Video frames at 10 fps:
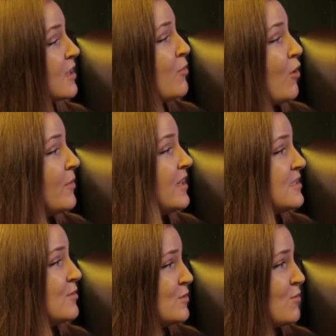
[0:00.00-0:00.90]
Like Paul
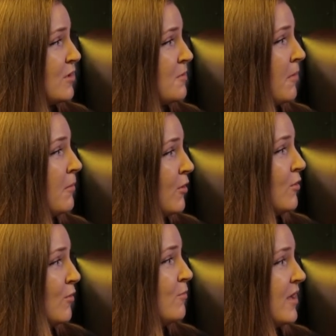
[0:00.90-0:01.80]
Mason was one of the people
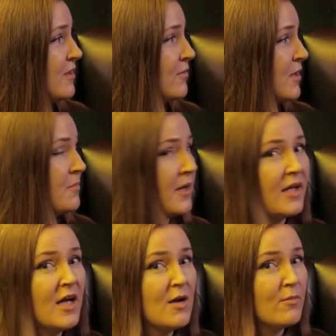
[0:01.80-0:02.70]
who made the really
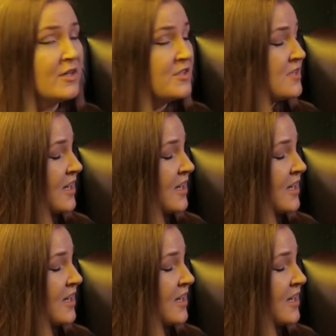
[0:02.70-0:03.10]
big predictions.